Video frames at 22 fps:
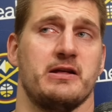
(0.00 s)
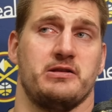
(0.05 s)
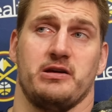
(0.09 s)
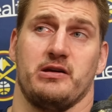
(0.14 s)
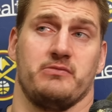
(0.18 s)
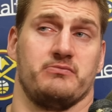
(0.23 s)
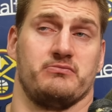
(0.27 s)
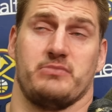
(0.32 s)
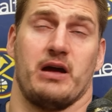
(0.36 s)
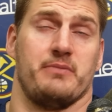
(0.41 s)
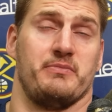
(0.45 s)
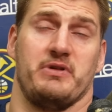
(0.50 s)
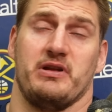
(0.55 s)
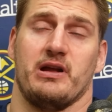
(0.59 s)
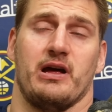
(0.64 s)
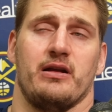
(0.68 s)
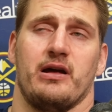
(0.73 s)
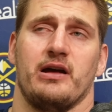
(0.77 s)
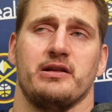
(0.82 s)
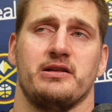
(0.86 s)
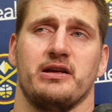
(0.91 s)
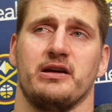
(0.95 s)
think
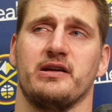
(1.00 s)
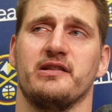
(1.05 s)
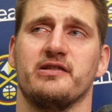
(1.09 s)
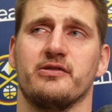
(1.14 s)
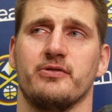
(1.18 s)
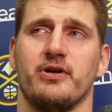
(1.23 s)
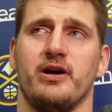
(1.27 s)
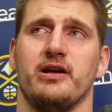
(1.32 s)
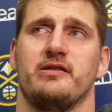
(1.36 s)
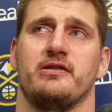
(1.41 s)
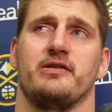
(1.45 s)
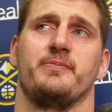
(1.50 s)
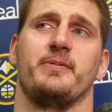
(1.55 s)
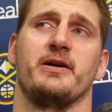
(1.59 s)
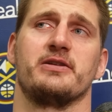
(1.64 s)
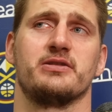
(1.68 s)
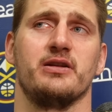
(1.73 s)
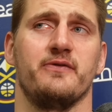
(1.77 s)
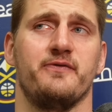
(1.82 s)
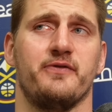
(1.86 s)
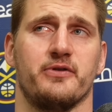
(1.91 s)
it's great, especially